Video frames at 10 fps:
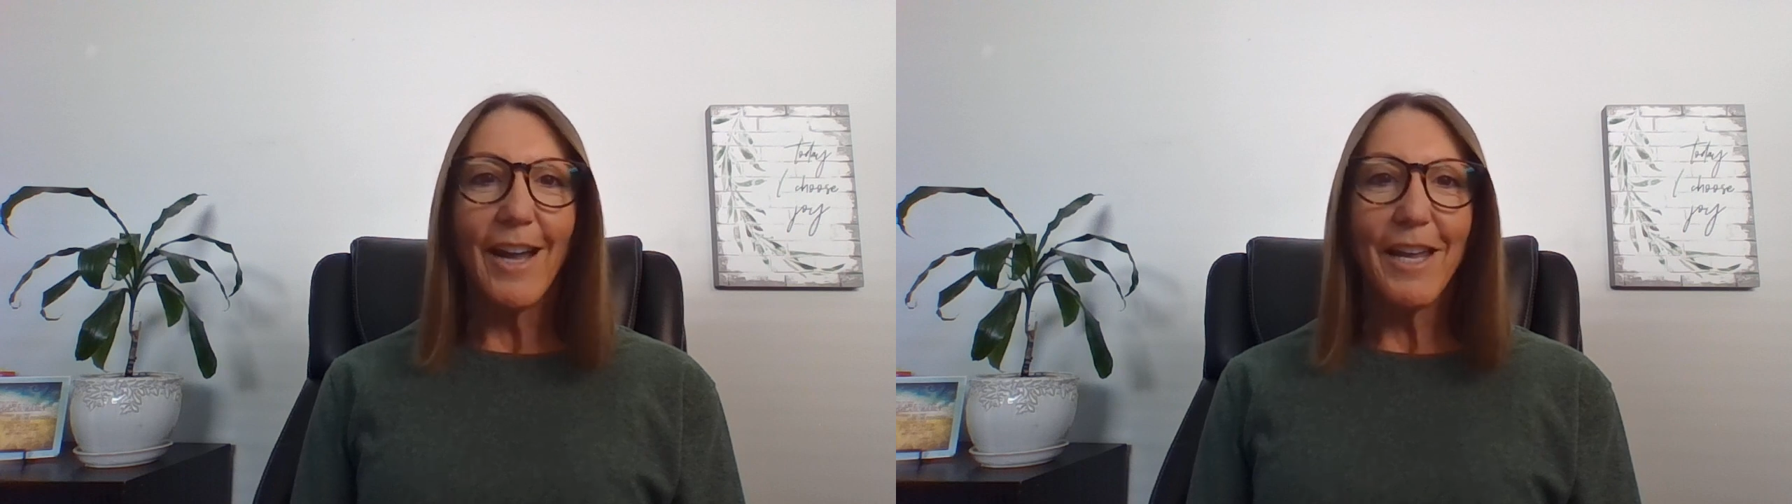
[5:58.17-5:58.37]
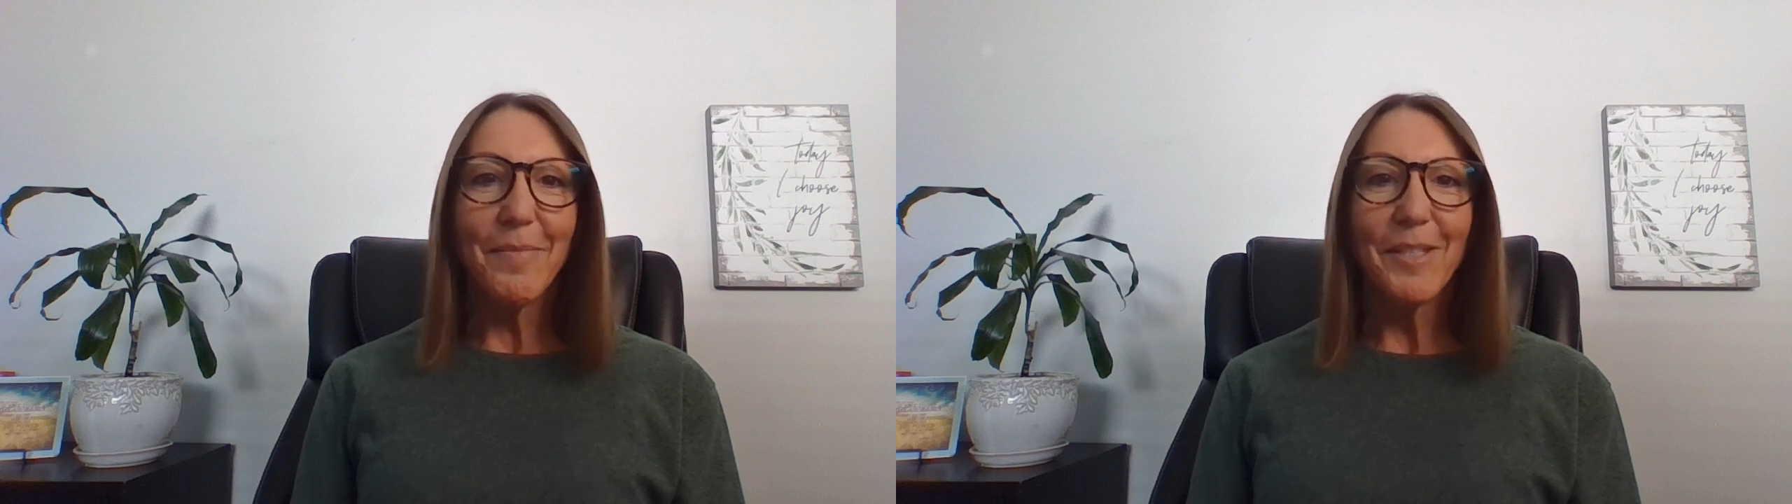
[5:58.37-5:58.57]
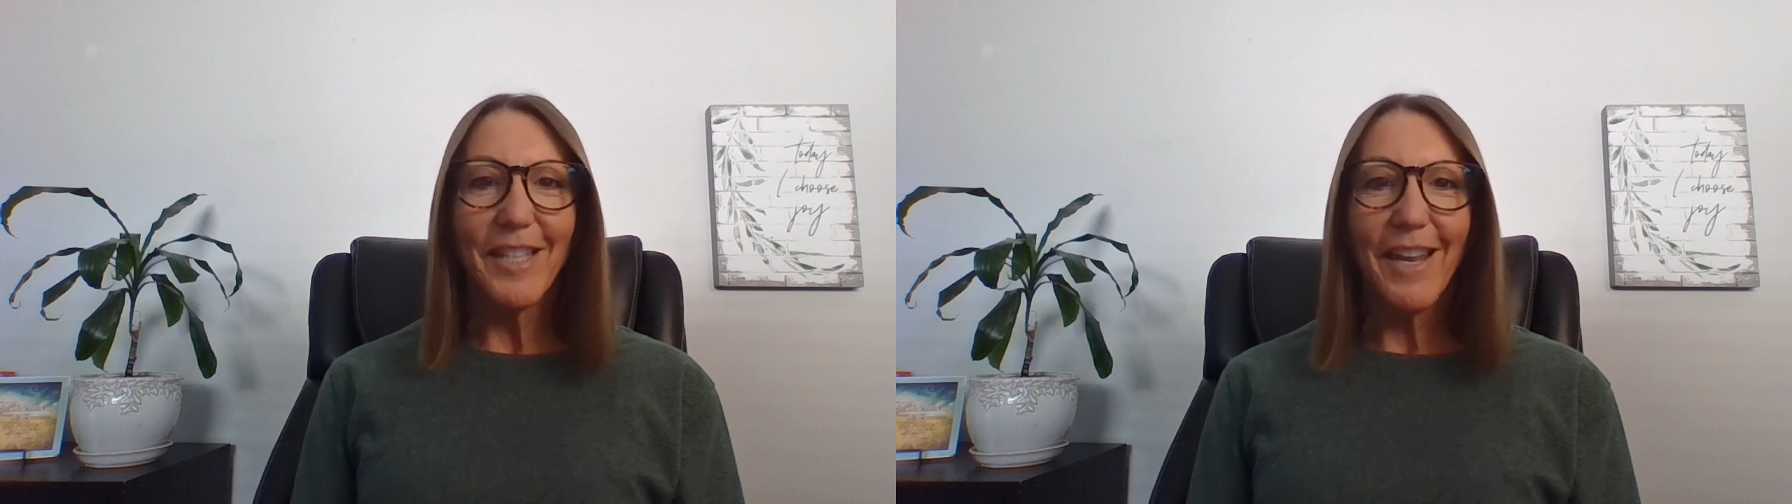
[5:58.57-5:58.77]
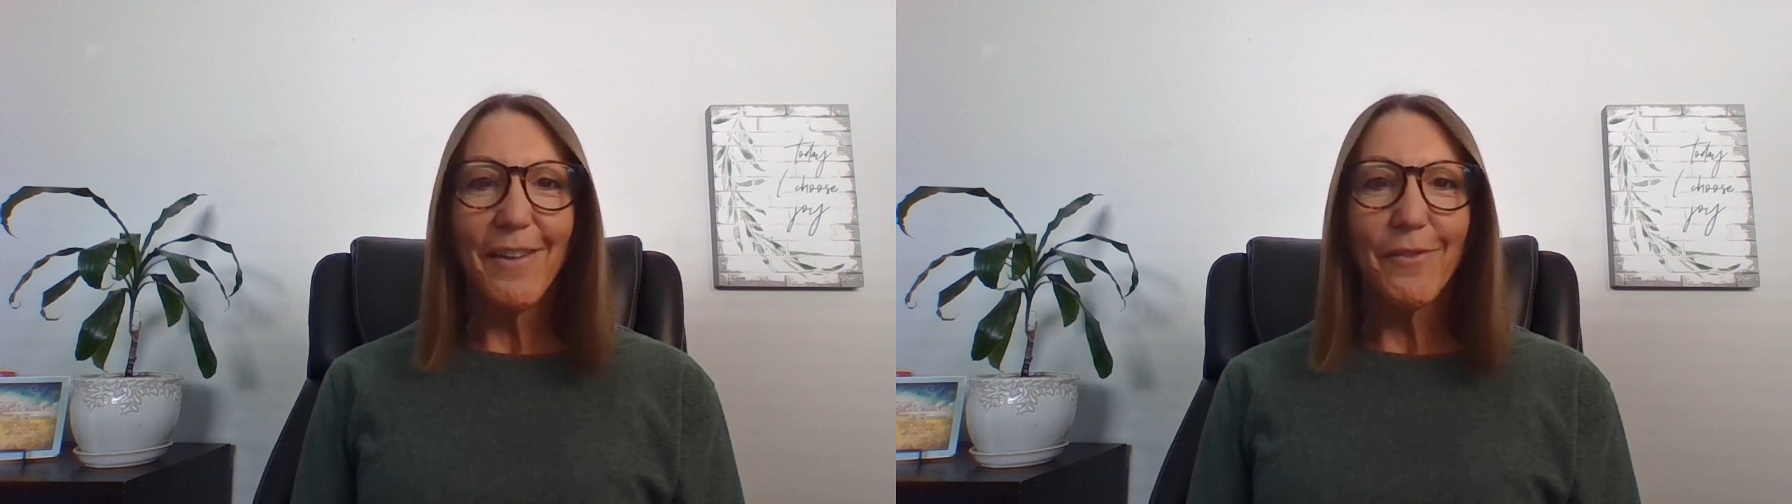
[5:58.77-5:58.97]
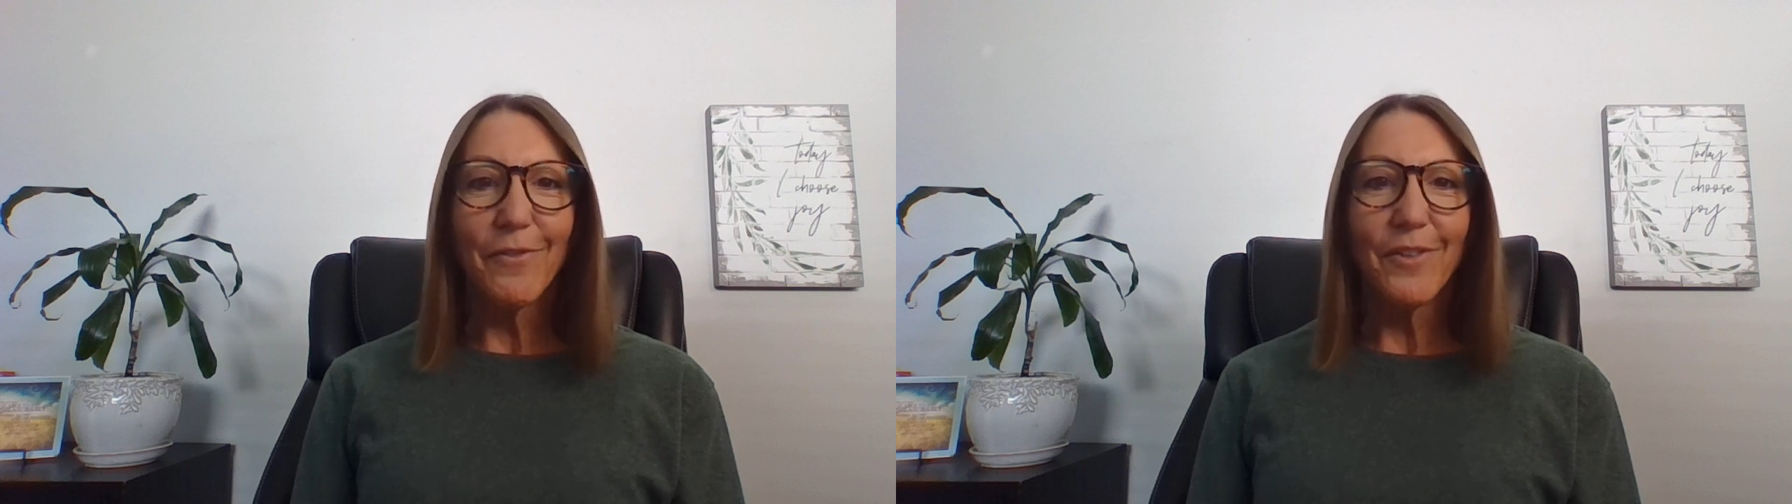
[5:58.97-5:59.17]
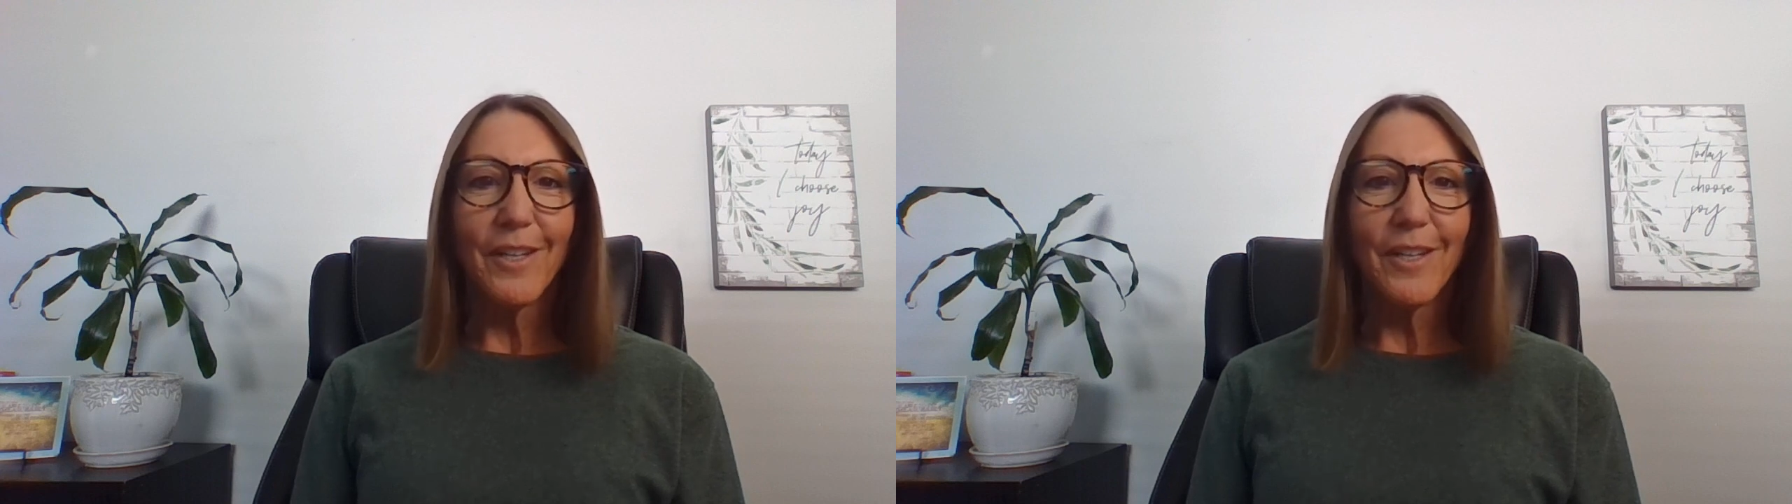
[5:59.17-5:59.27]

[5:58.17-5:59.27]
I am safe.